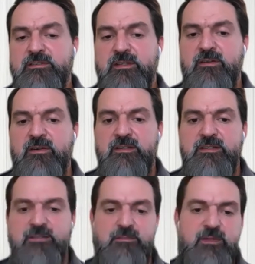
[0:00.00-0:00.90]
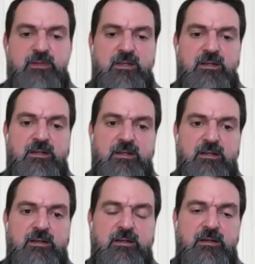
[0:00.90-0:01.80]
are going to just be
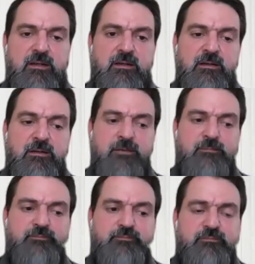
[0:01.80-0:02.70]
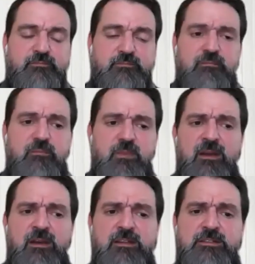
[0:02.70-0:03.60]
an
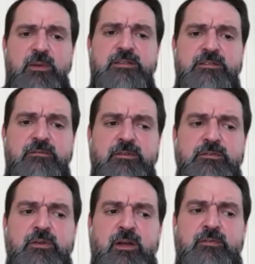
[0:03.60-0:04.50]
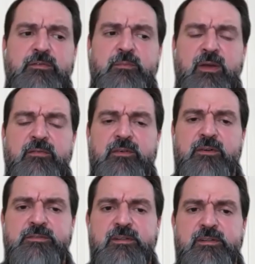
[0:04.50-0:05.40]
expense, which you have to pay for the
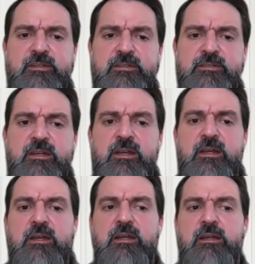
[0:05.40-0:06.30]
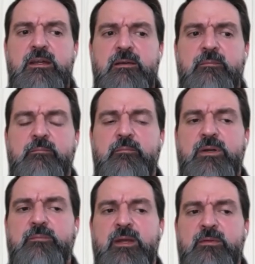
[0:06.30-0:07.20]
consultants.
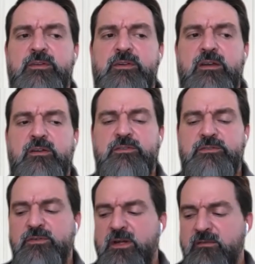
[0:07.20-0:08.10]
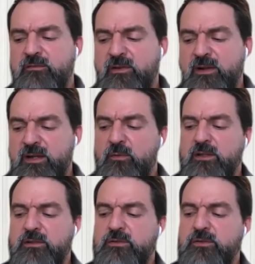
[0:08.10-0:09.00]
But maybe you can also find a
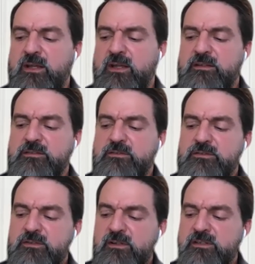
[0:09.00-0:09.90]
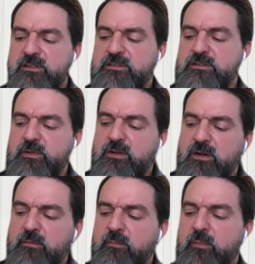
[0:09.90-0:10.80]
way to get these consultants to
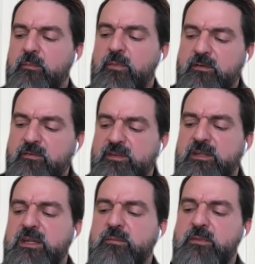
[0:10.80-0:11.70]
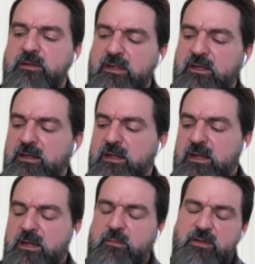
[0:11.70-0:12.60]
become part of the team, and then
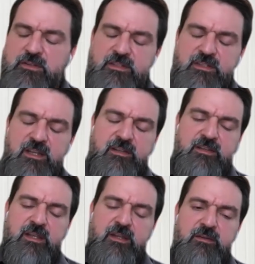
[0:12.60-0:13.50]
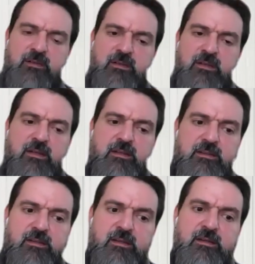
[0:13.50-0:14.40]
because at the end of the
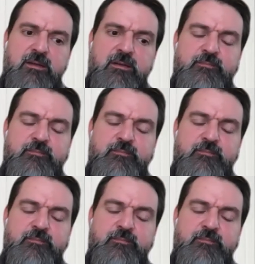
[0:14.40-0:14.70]
day,